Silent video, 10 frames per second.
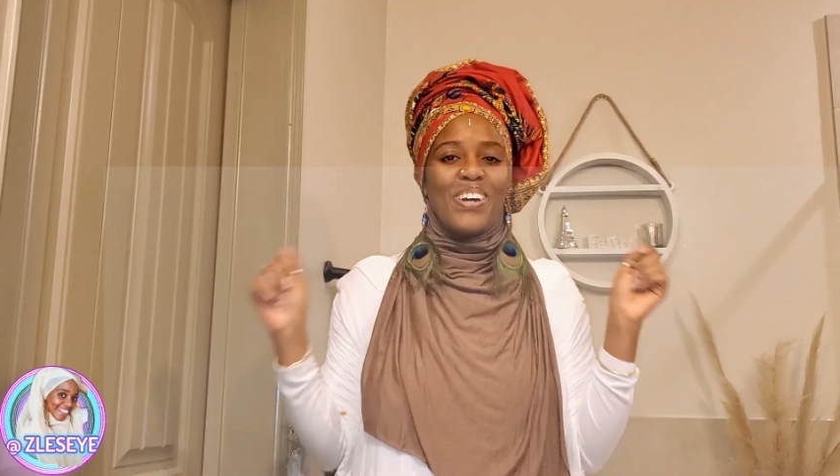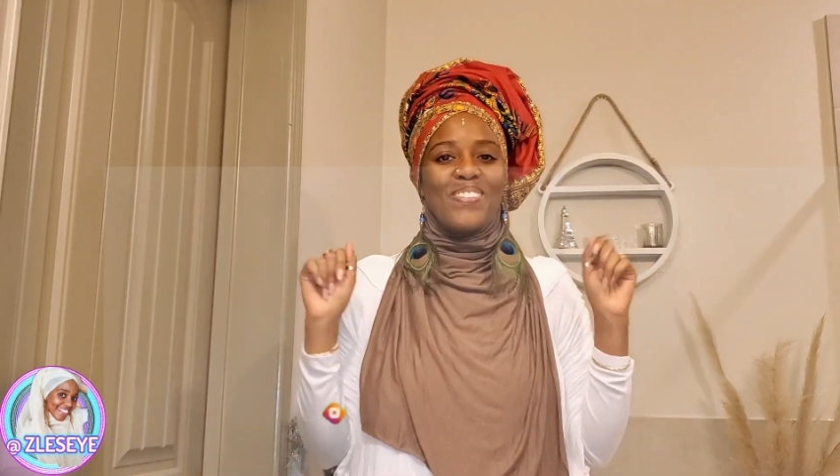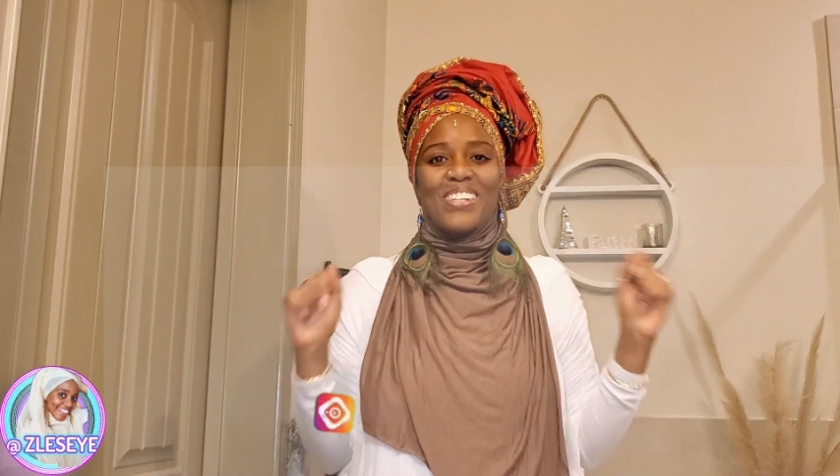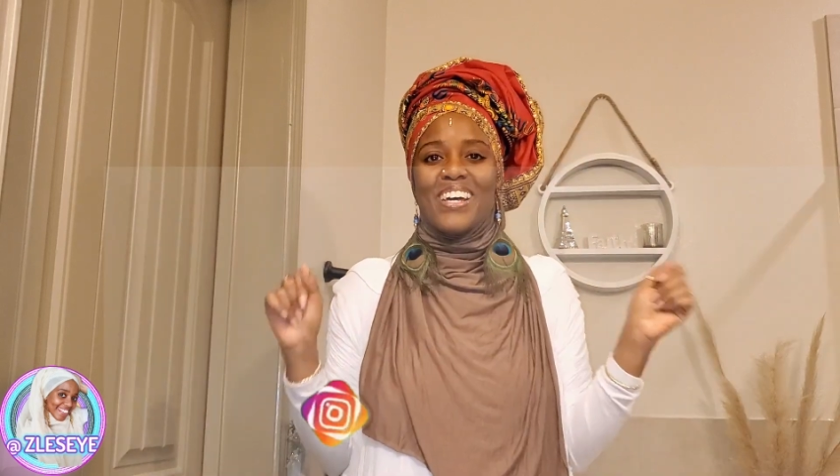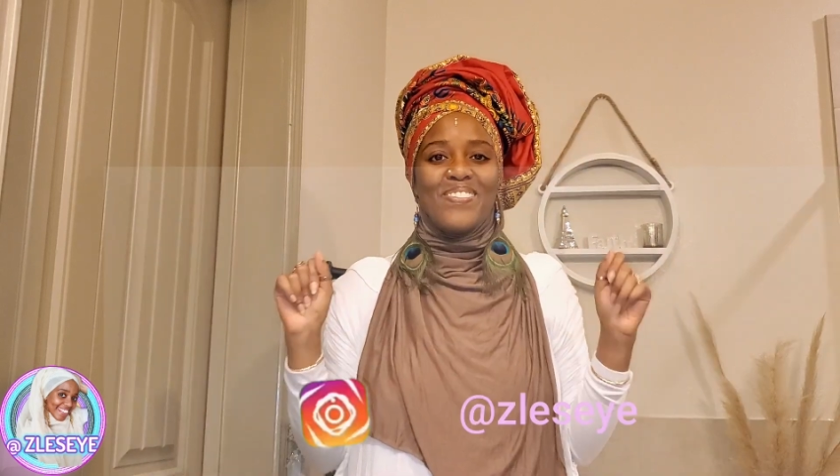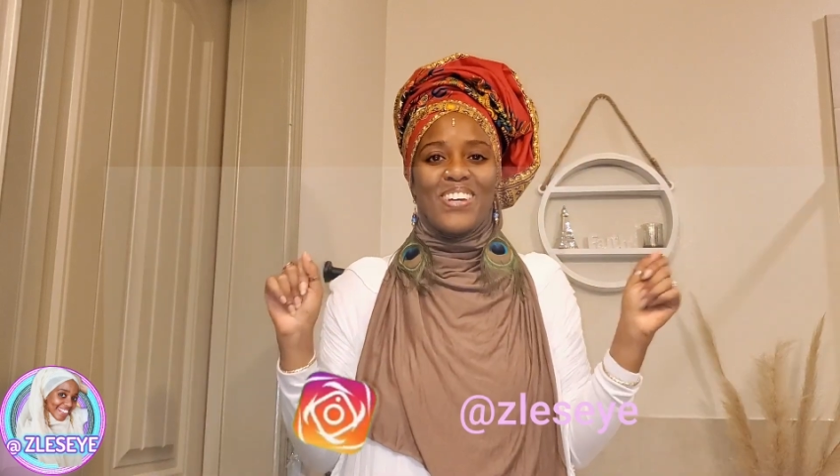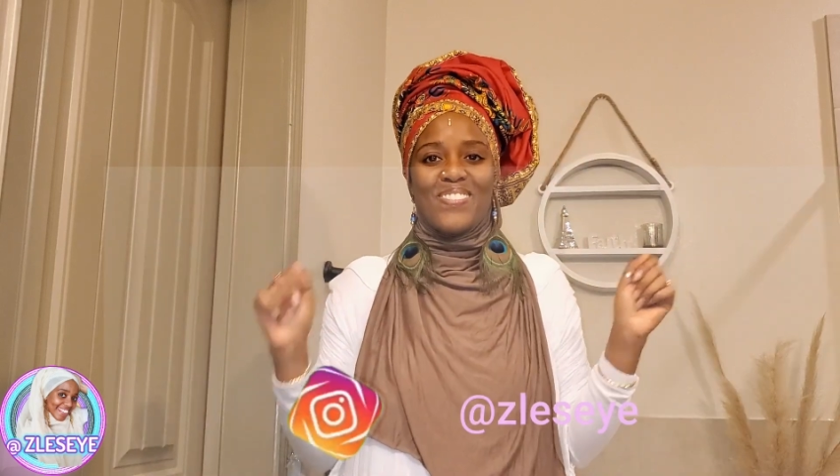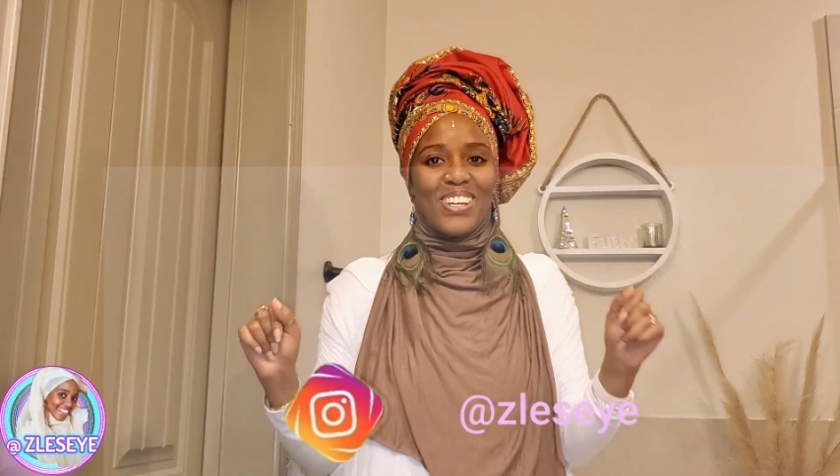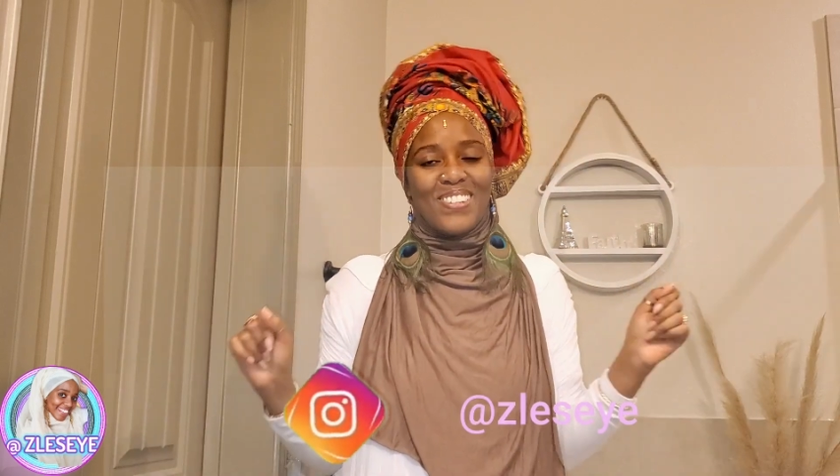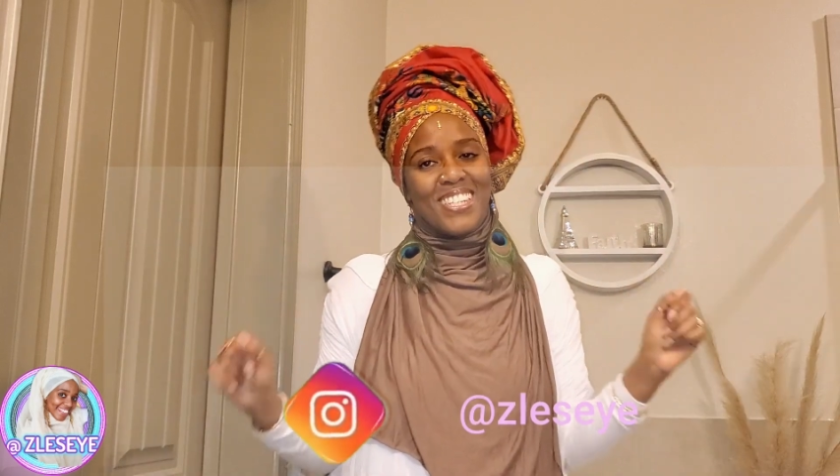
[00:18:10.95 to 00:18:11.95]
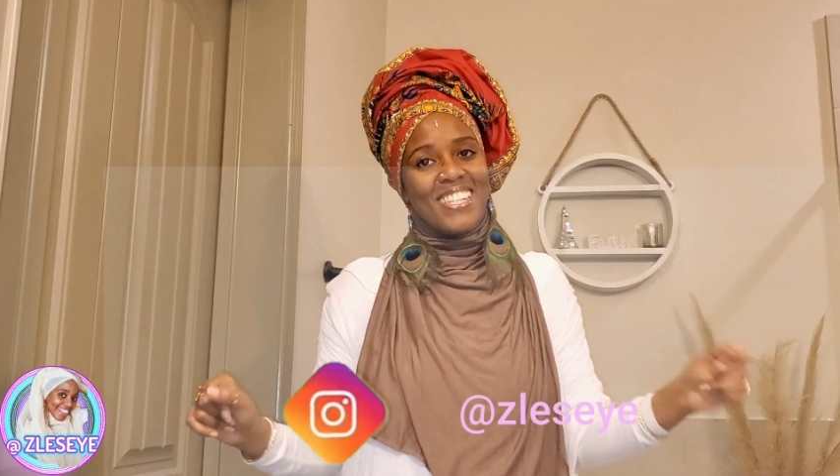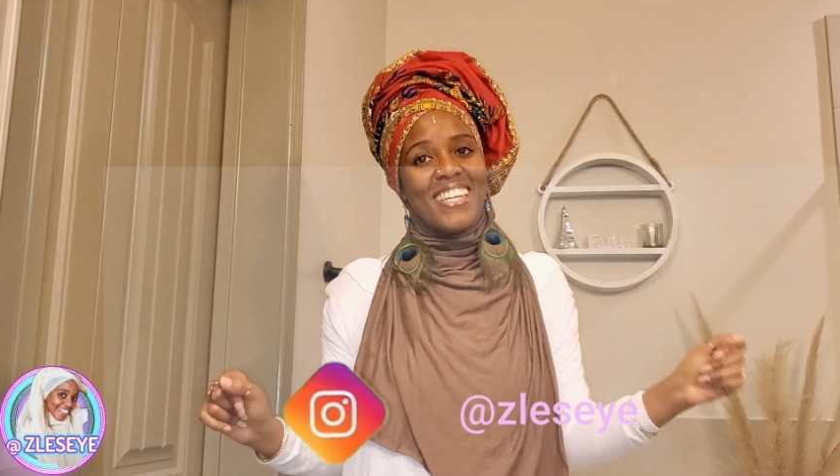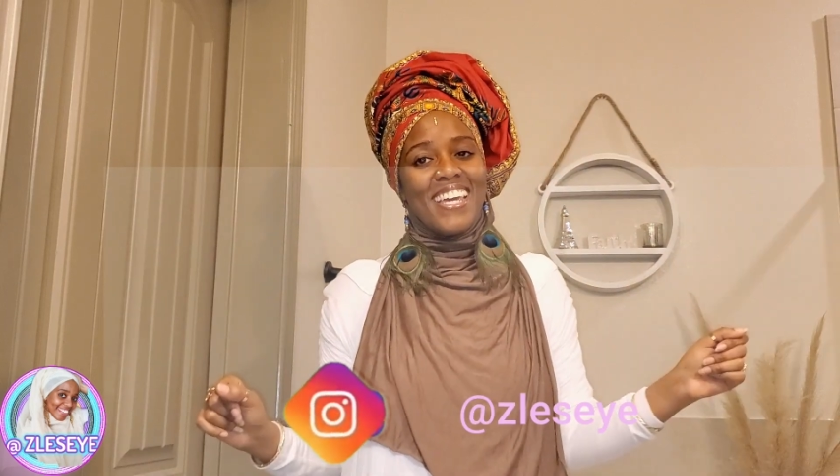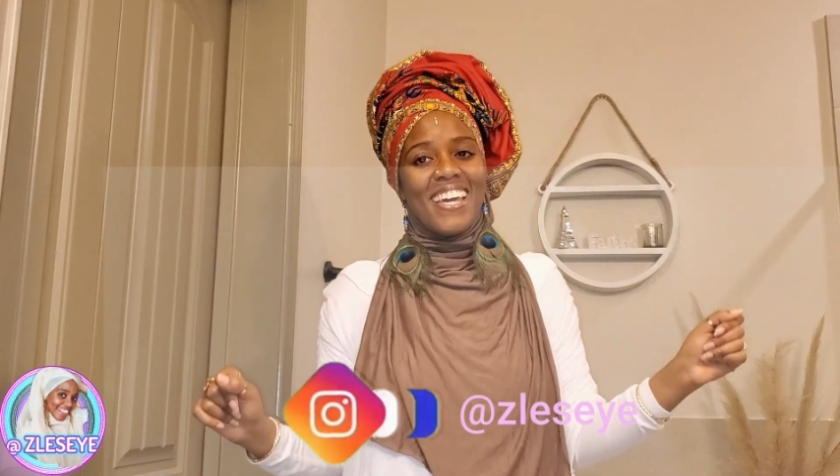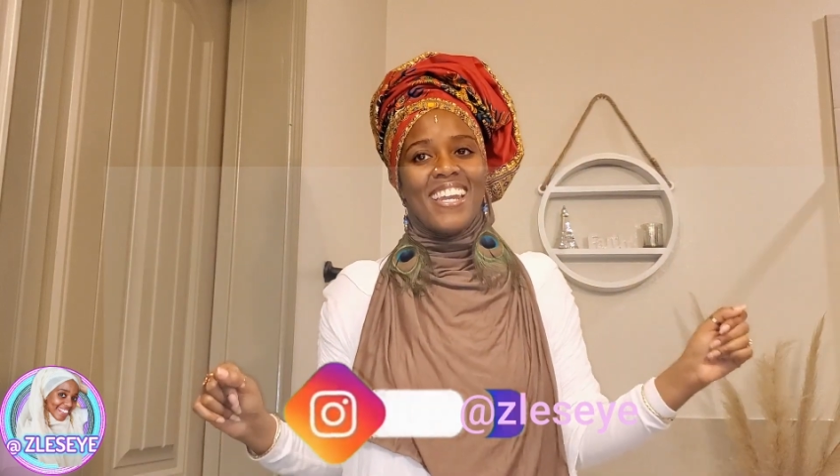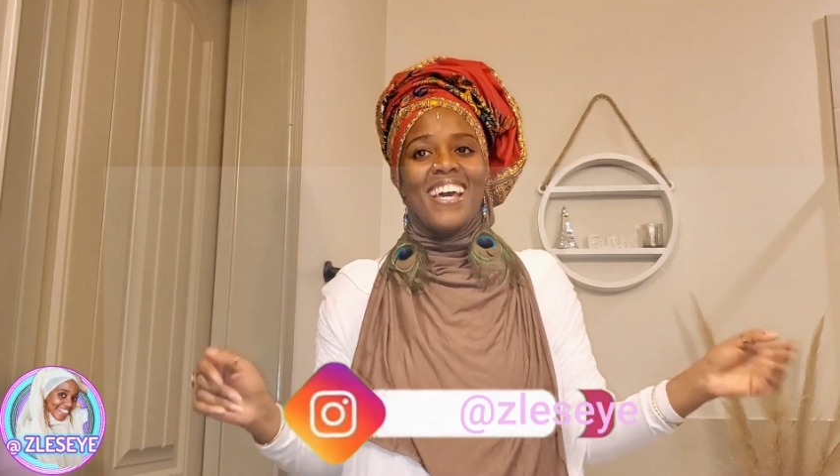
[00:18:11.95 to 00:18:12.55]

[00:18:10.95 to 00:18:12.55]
I would love, love, love to see it.